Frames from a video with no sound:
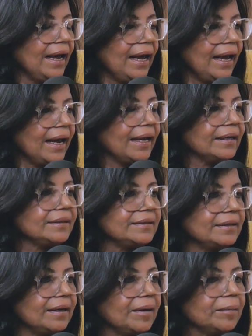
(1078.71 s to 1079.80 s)
And
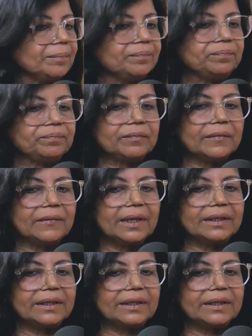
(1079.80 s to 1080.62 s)
I